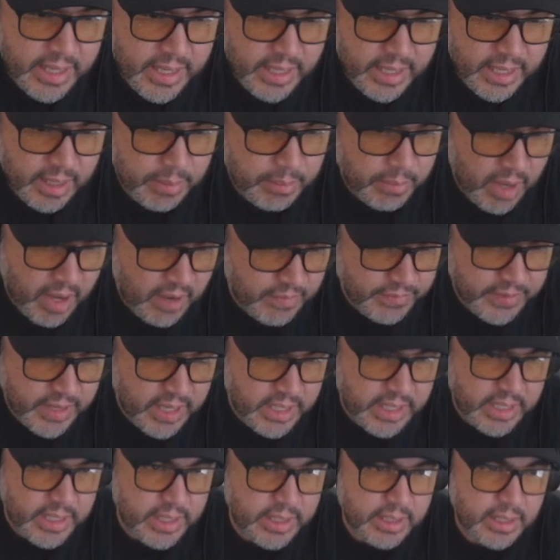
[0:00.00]
and Moff
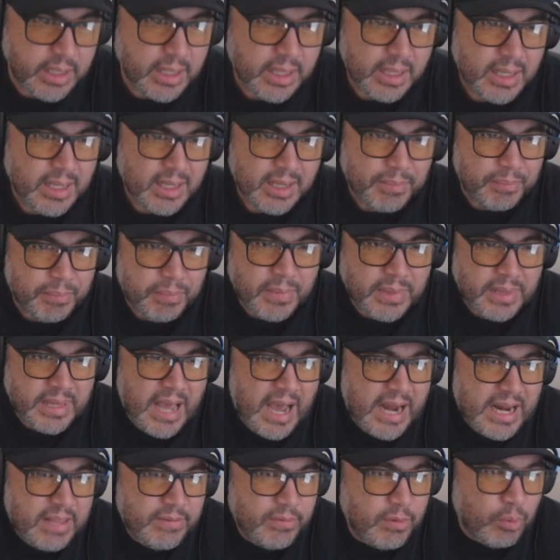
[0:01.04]
Gideon.
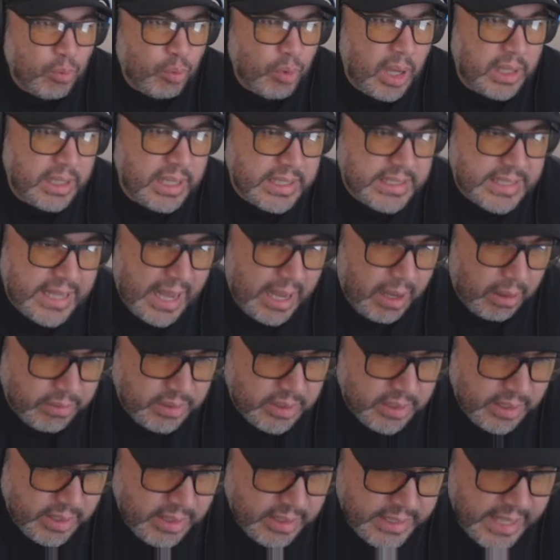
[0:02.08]
Not even relicked out.
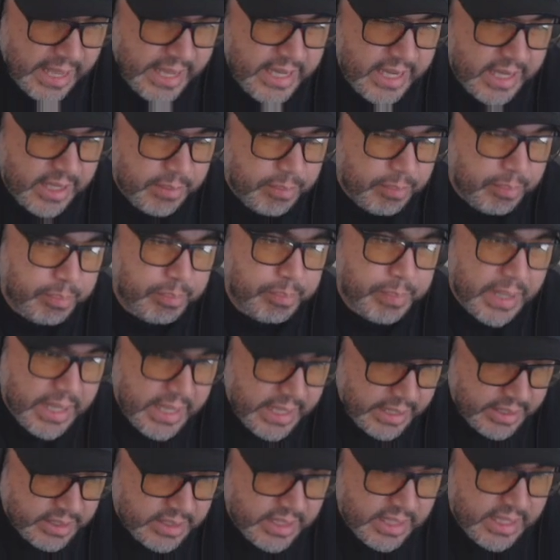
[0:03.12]
They can
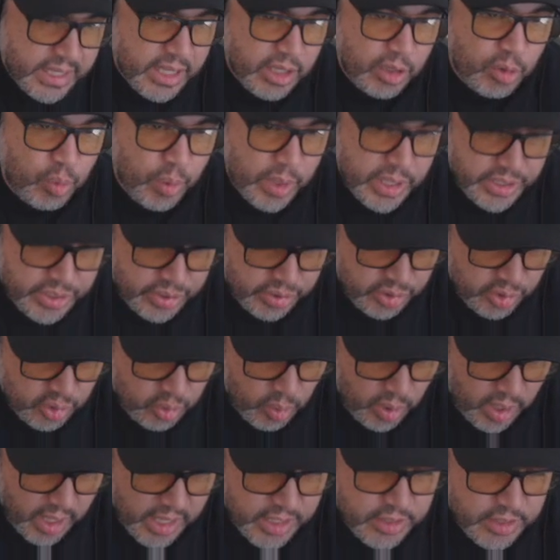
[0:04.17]
beat Inquisitor
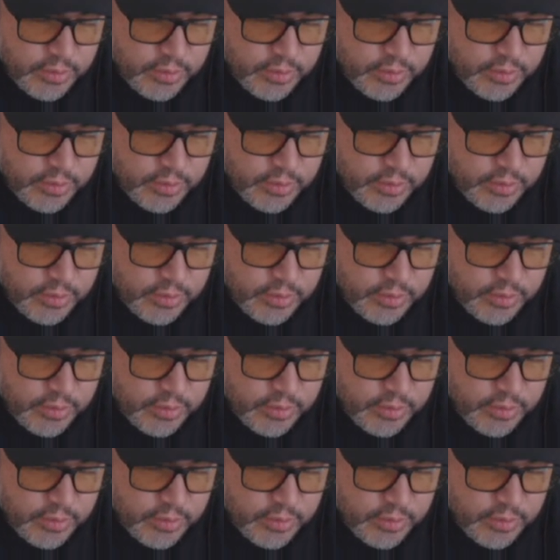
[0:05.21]
squads,